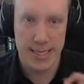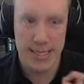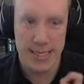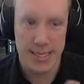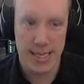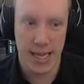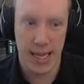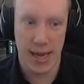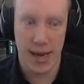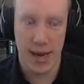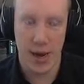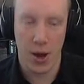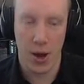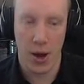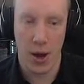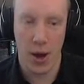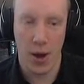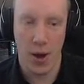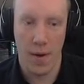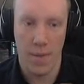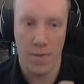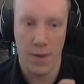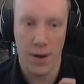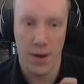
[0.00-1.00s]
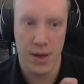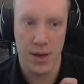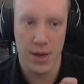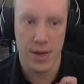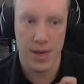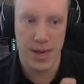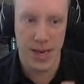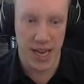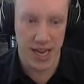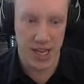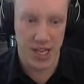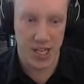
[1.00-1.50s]
instead of
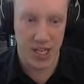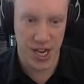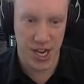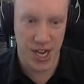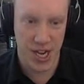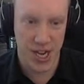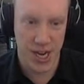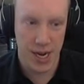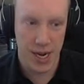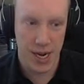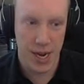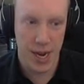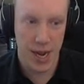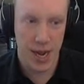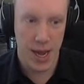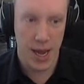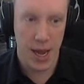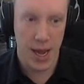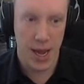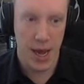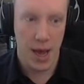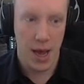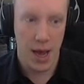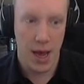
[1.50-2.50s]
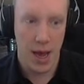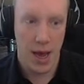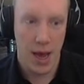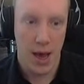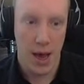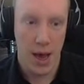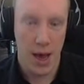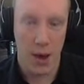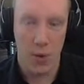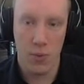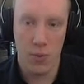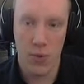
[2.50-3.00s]
Nightshade,
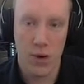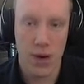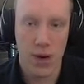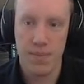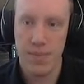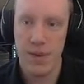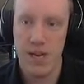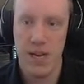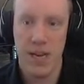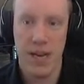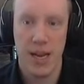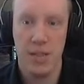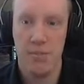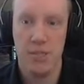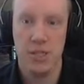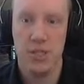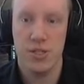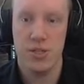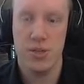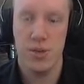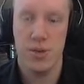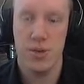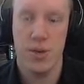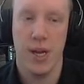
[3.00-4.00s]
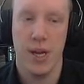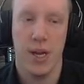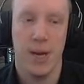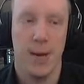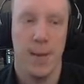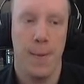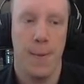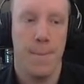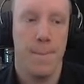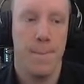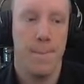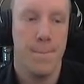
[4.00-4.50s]
I would have been able to do it.
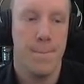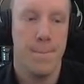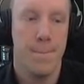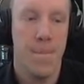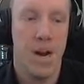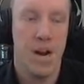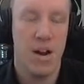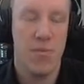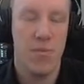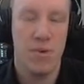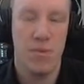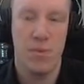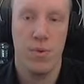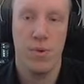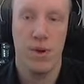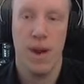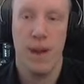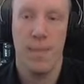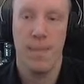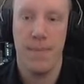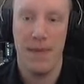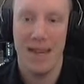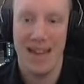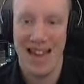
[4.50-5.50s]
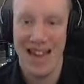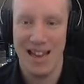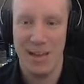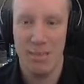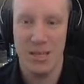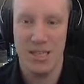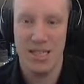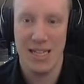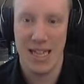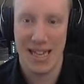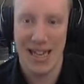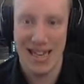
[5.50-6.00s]
Mary would have been
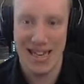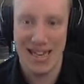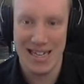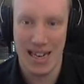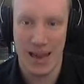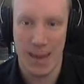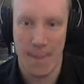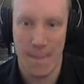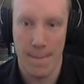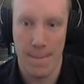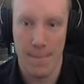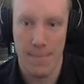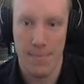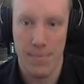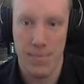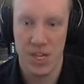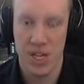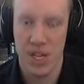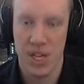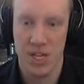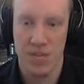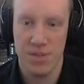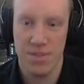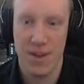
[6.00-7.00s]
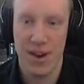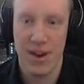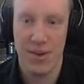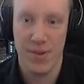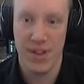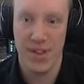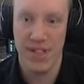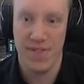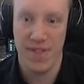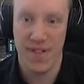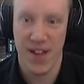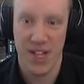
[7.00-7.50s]
able to hit him, because Mary
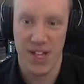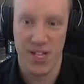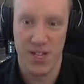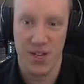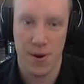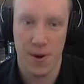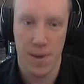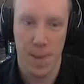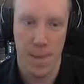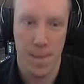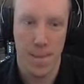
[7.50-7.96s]
is faster.